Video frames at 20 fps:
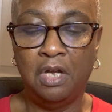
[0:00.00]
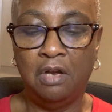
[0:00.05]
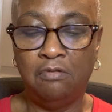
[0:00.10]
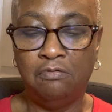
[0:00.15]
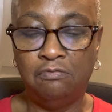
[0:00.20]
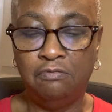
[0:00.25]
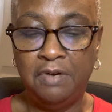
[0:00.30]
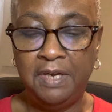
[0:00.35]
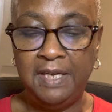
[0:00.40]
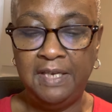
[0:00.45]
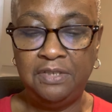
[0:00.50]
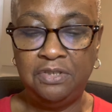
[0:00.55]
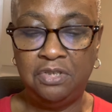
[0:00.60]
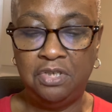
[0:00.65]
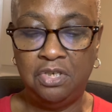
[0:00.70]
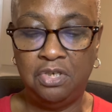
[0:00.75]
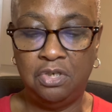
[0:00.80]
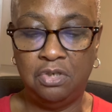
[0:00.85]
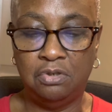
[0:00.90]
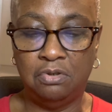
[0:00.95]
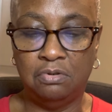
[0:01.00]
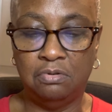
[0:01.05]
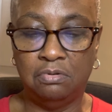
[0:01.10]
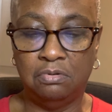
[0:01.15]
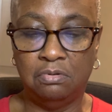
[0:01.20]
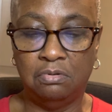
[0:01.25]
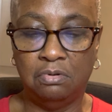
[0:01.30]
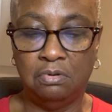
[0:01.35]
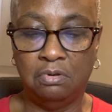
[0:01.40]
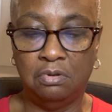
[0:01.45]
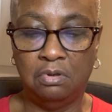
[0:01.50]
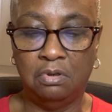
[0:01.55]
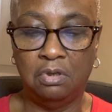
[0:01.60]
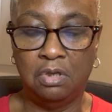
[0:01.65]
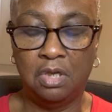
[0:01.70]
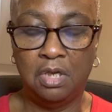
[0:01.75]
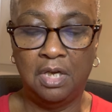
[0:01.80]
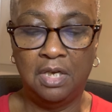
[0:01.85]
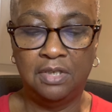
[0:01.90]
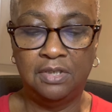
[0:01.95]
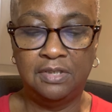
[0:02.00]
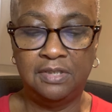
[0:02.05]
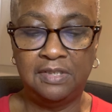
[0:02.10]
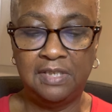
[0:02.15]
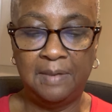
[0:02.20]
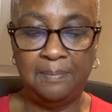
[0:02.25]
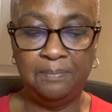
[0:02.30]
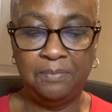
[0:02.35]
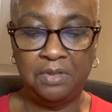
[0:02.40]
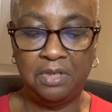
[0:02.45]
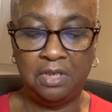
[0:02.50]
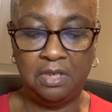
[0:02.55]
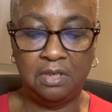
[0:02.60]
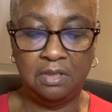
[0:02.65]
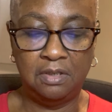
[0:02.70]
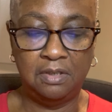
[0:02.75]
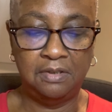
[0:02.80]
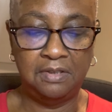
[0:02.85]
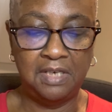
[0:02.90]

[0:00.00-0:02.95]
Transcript: read to you something